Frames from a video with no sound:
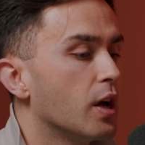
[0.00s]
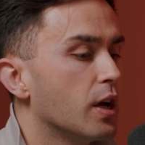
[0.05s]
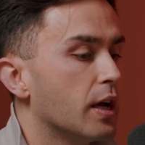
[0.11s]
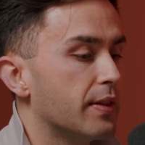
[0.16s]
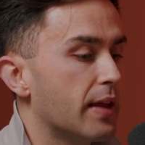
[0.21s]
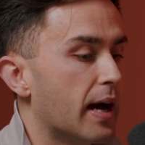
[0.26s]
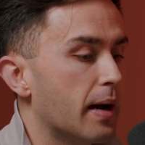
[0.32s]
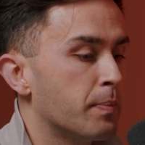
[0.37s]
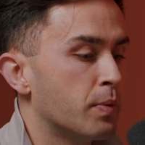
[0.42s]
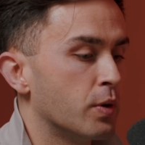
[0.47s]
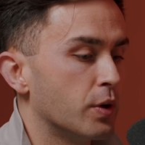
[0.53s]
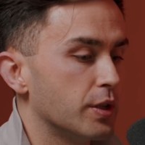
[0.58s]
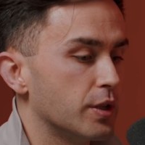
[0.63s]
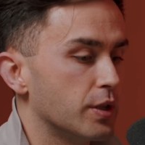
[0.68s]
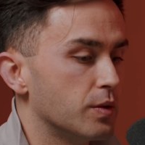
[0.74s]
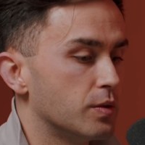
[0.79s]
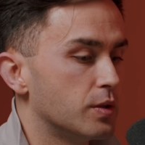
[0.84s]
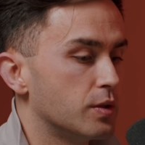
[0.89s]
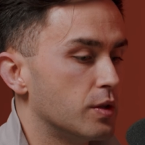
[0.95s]
at that point,
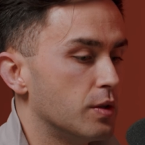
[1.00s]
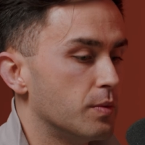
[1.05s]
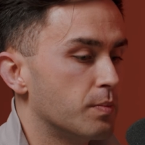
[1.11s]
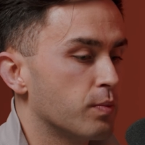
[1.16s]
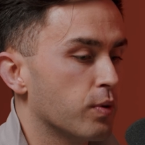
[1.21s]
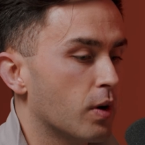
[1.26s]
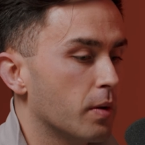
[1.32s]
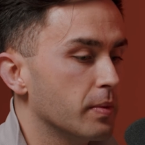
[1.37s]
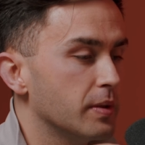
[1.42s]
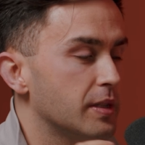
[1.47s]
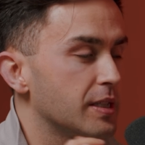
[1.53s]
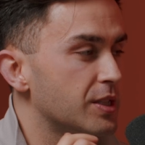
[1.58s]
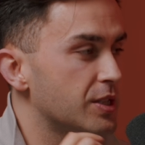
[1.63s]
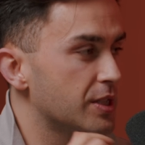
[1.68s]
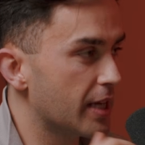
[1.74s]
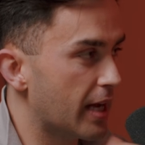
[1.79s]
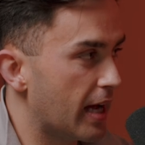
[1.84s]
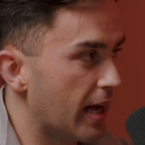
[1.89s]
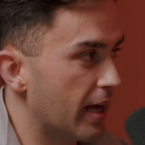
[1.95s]
you probably
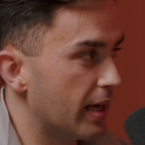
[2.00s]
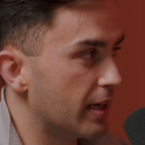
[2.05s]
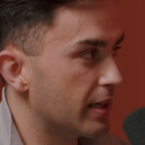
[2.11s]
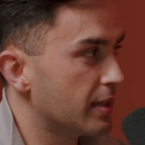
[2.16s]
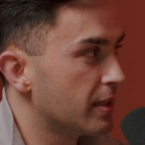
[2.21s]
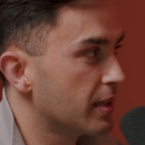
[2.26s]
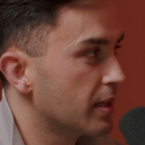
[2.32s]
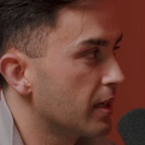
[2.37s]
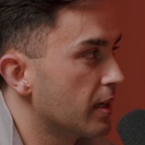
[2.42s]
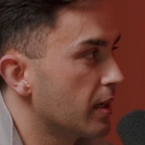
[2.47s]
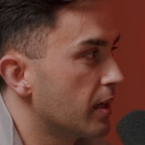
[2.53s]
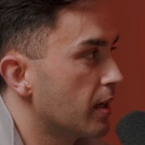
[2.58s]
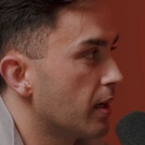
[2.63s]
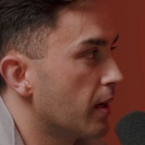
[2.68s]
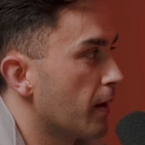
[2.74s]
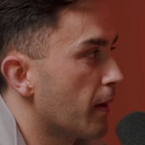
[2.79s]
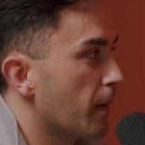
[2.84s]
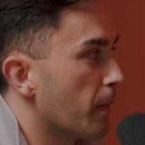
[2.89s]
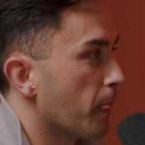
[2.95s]
shared,
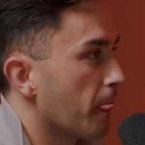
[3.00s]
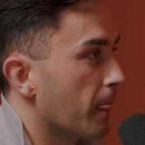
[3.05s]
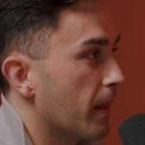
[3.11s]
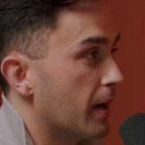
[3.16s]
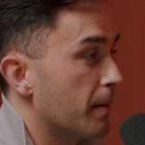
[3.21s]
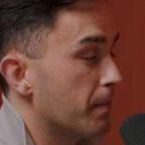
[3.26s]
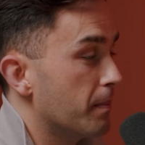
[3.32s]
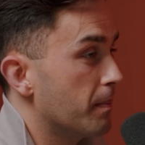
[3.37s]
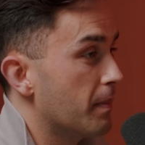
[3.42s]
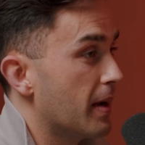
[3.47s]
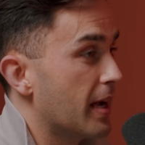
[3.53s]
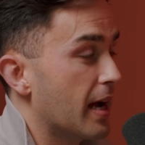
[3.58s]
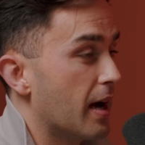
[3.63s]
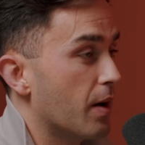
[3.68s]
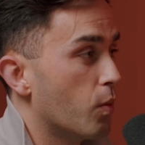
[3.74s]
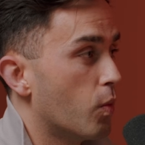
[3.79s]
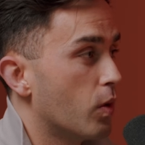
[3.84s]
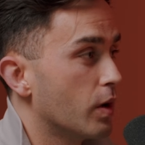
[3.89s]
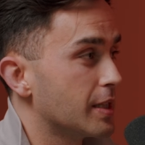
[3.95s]
mate,
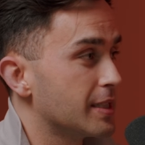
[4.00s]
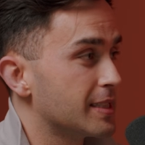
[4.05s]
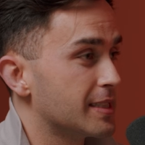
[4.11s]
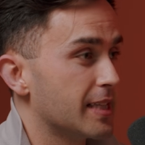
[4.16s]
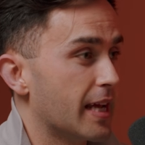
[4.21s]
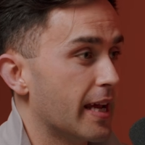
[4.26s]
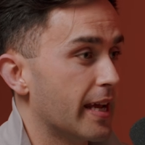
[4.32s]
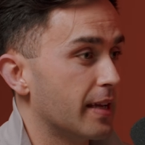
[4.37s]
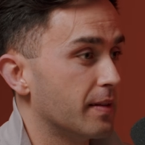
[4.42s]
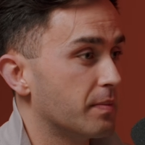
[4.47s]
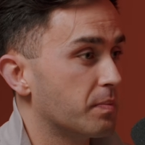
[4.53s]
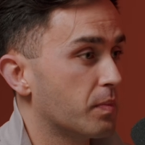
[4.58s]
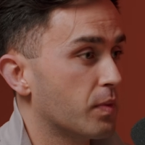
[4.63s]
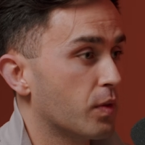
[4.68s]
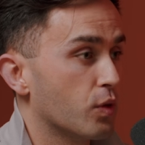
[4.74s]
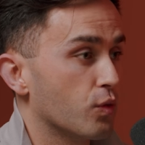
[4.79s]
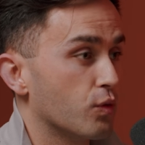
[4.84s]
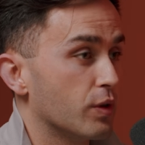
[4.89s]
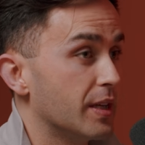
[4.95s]
I want to say
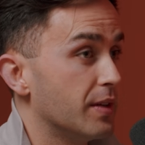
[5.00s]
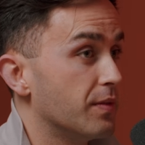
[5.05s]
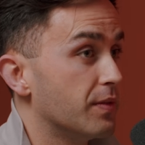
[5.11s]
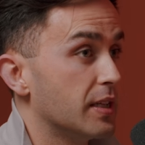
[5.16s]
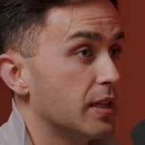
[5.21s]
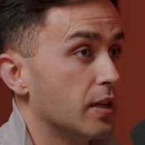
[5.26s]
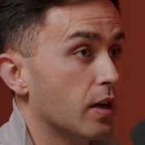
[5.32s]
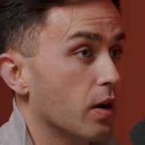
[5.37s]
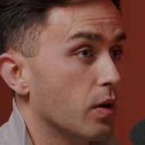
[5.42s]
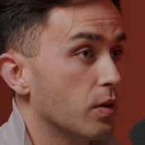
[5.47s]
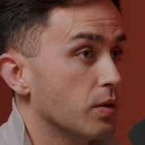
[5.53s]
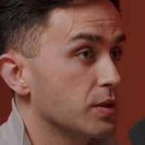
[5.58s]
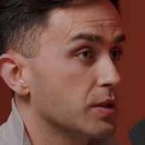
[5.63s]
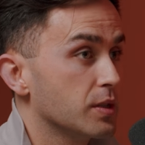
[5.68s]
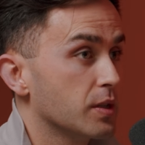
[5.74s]
3 videos.